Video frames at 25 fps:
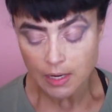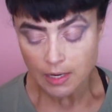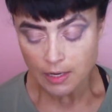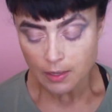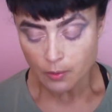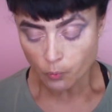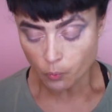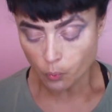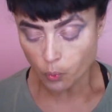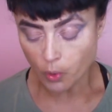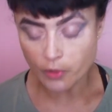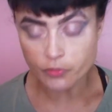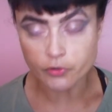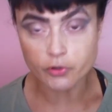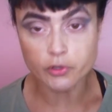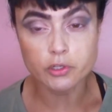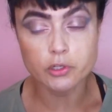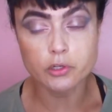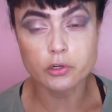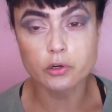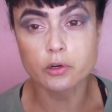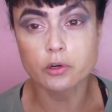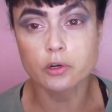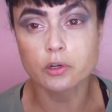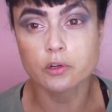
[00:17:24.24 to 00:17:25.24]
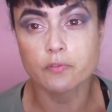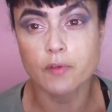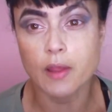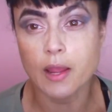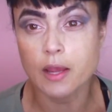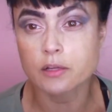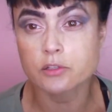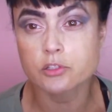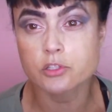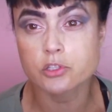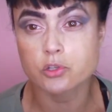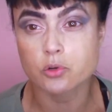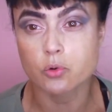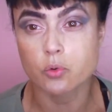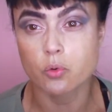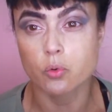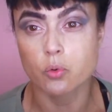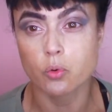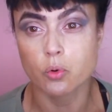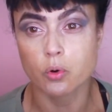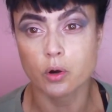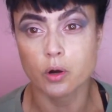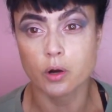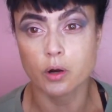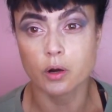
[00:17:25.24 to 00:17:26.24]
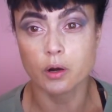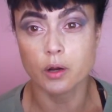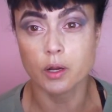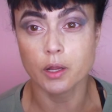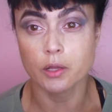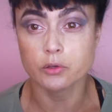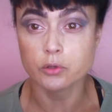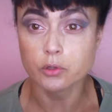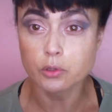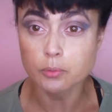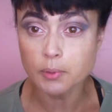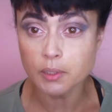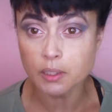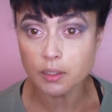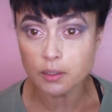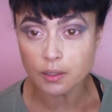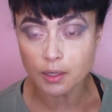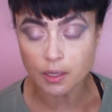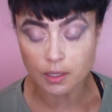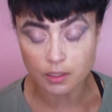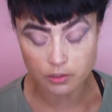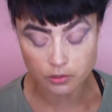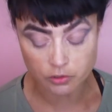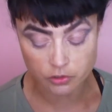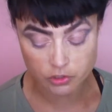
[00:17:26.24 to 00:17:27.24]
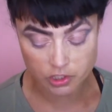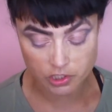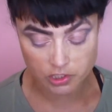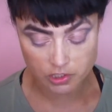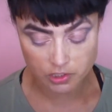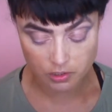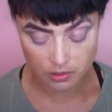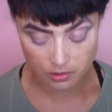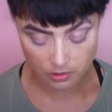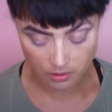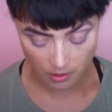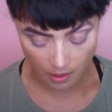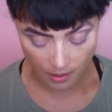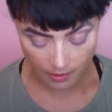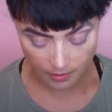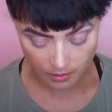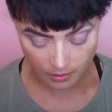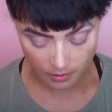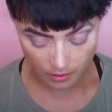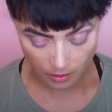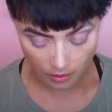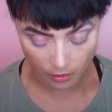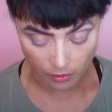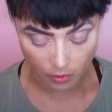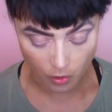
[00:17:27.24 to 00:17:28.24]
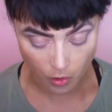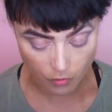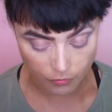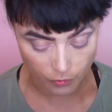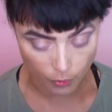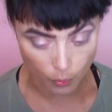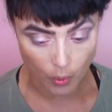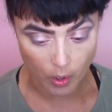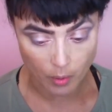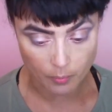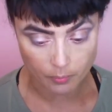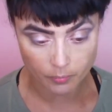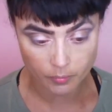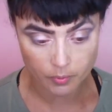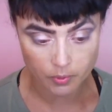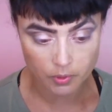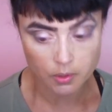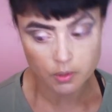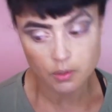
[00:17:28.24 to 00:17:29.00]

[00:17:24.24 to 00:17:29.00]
whether you're advanced or a newbie and you just kind of are overwhelmed